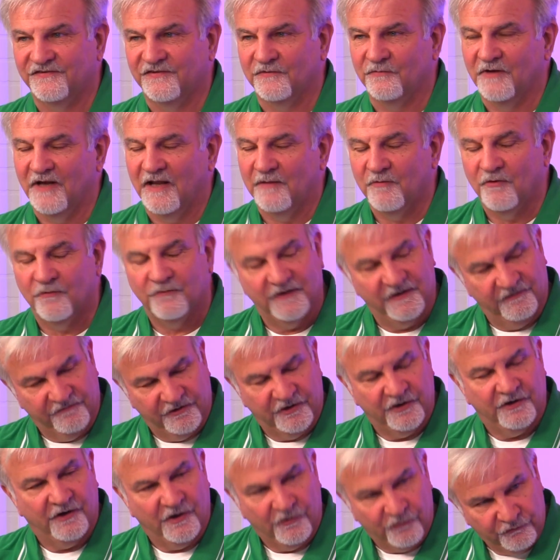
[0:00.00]
I said, well, I'm going to give
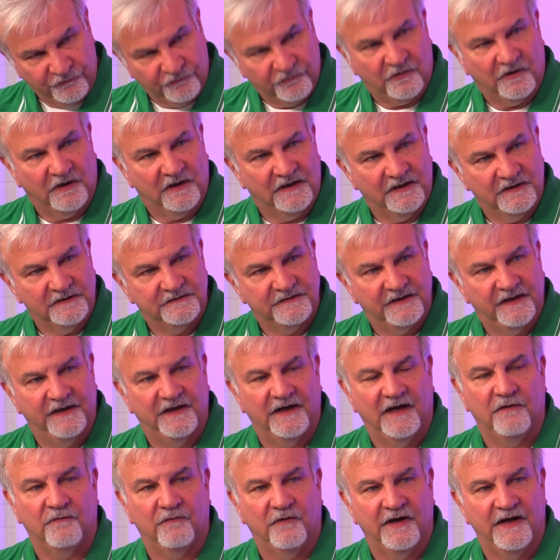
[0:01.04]
it another try.
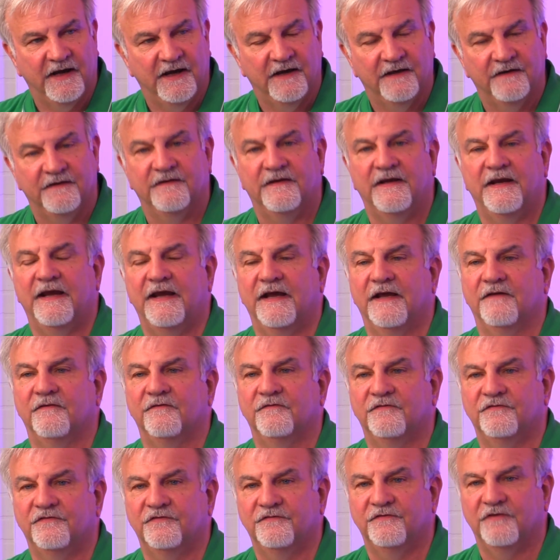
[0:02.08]
And I ran
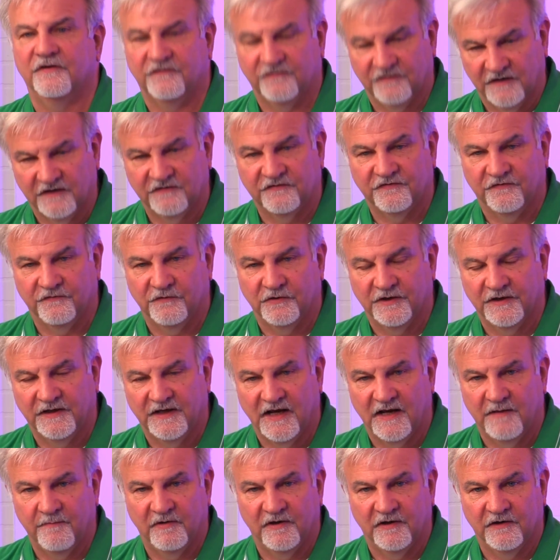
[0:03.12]
and successfully
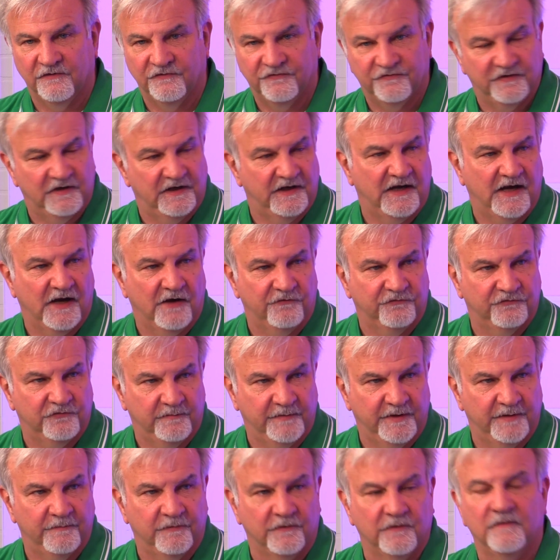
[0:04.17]
came in as city
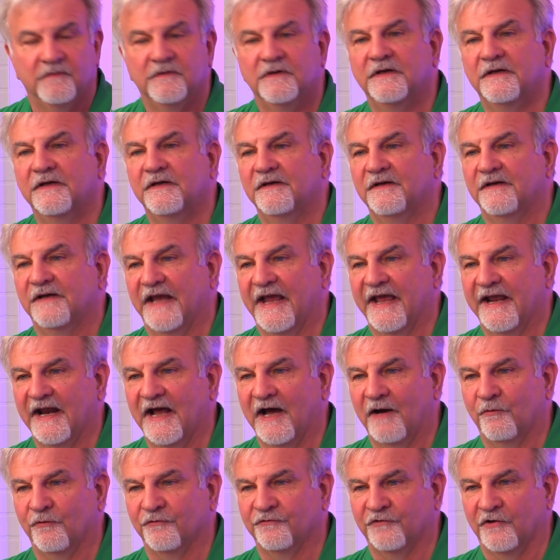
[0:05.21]
council member. And
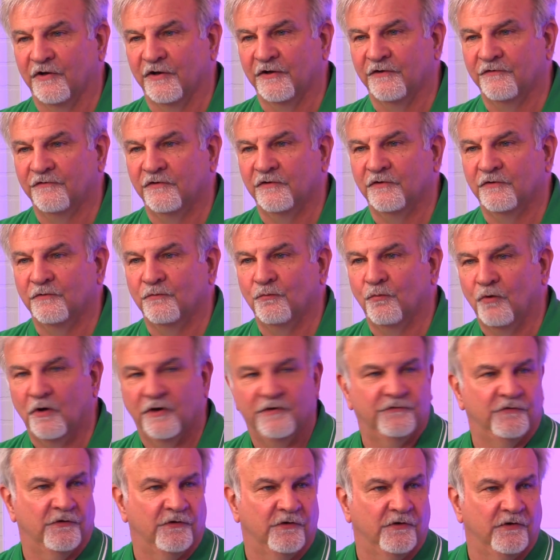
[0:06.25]
I was going to do
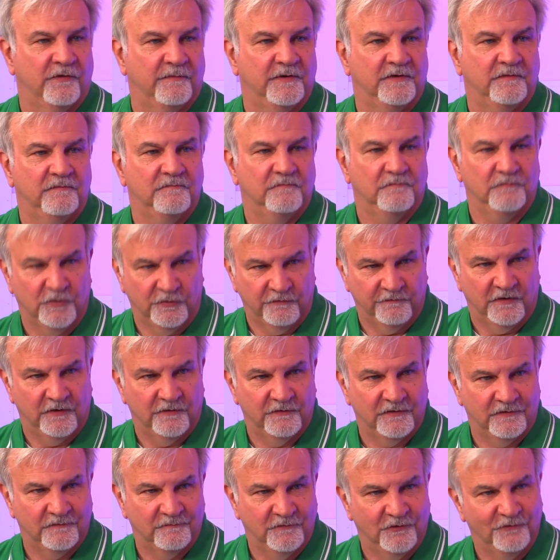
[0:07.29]
one term and move
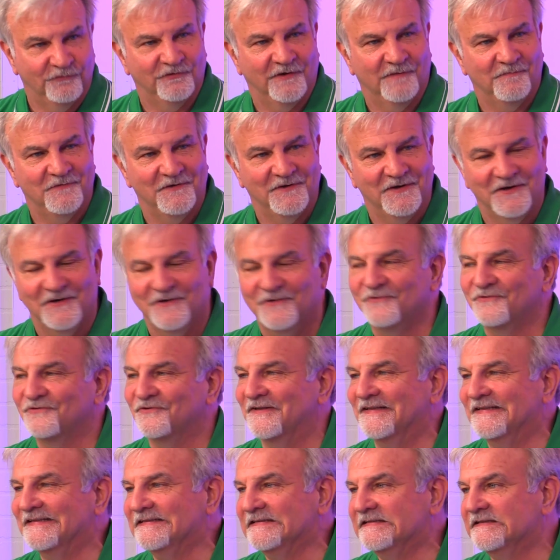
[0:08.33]
on and do something
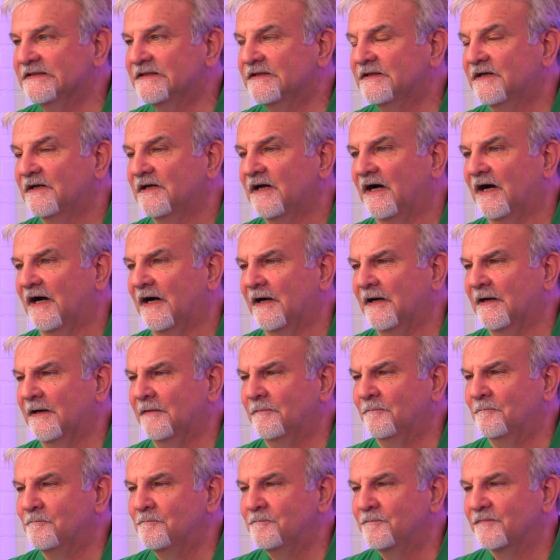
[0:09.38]
else. And
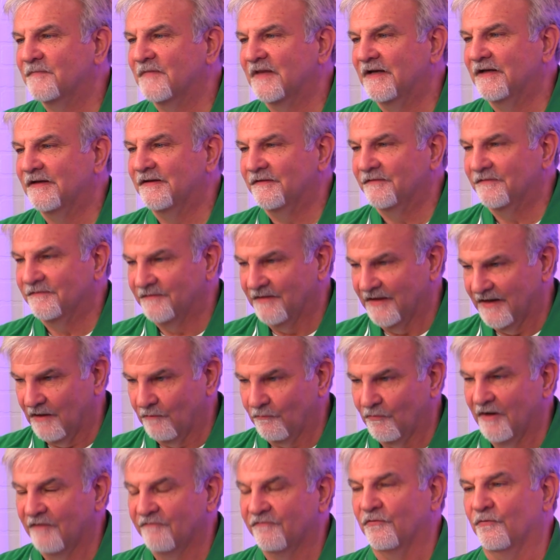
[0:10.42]
then
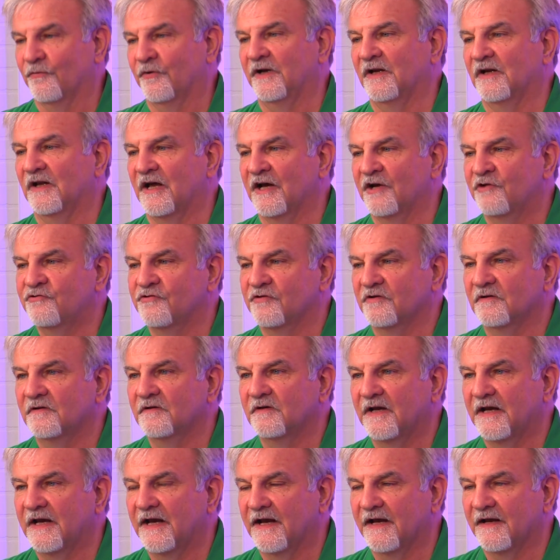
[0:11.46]
I ran for
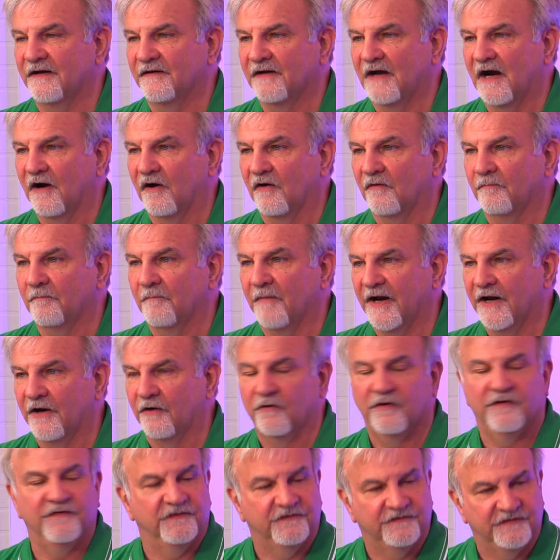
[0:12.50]
re-election, and our
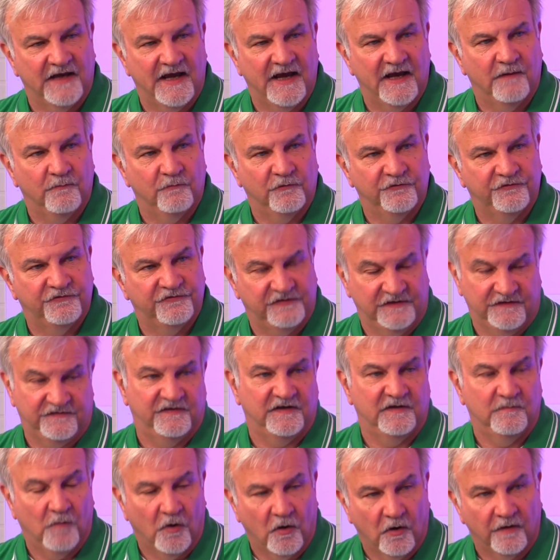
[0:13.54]
mayor at the time was
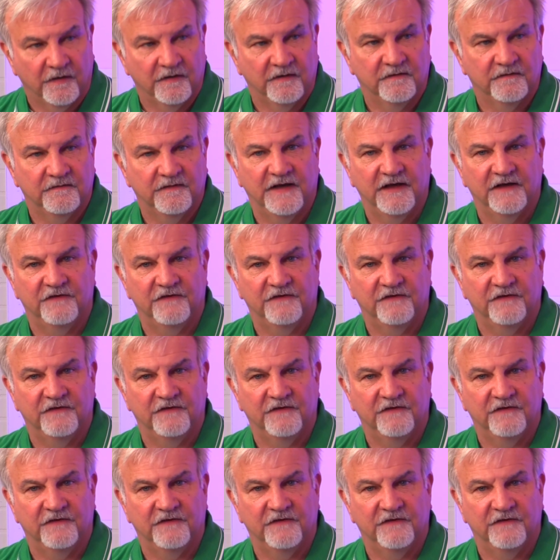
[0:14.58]
C.C. Martin.